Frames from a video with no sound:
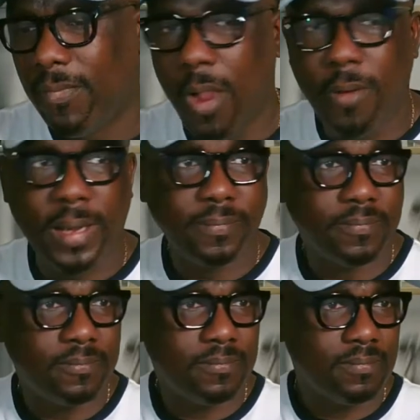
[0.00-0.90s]
All right.
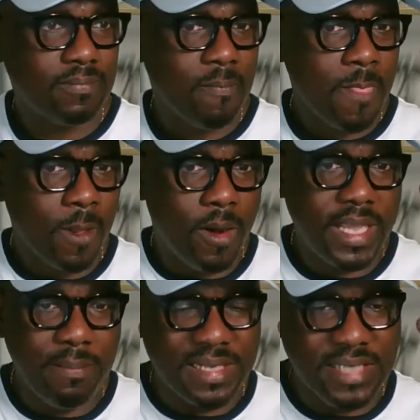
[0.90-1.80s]

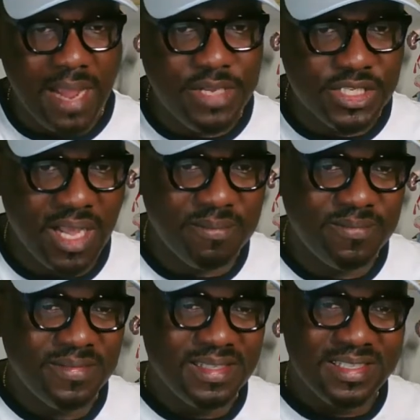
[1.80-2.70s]
Okay, my time is
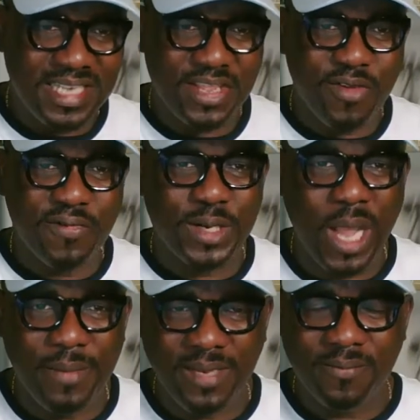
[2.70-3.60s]
up. Thank you for
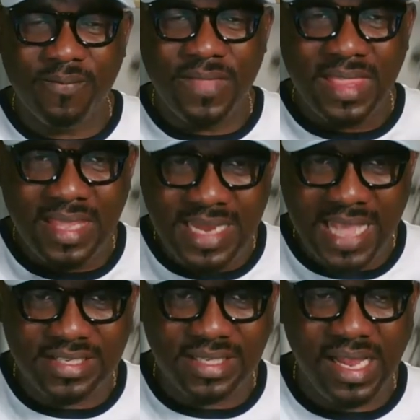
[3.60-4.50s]
coming. The
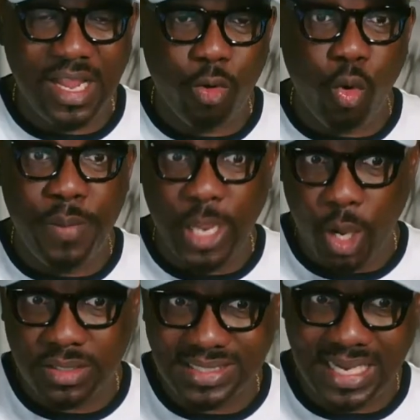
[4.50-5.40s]
next clinic will be
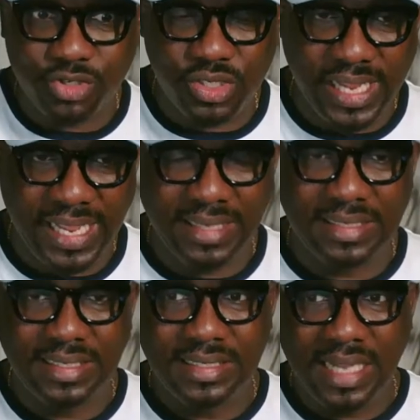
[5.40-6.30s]
on Saturday.
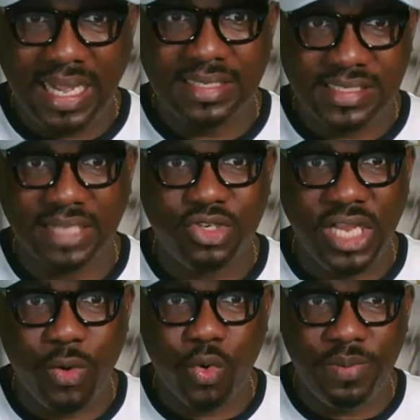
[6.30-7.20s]
And
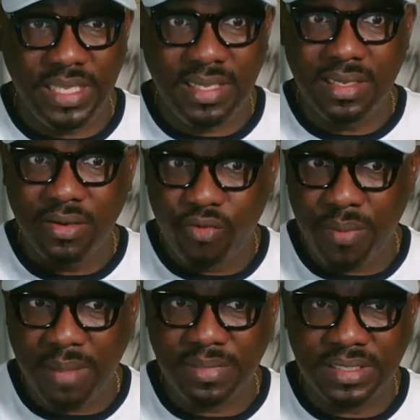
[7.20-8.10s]
Saturday will be,
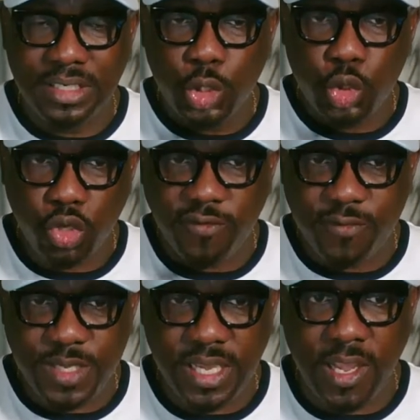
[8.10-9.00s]
remember, 12
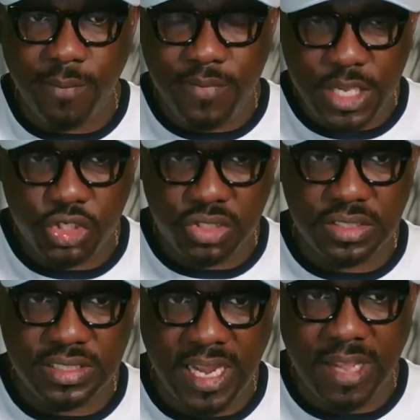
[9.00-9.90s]
p.m.
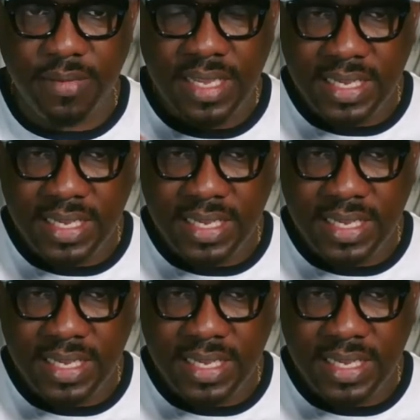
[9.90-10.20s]
Eastern time.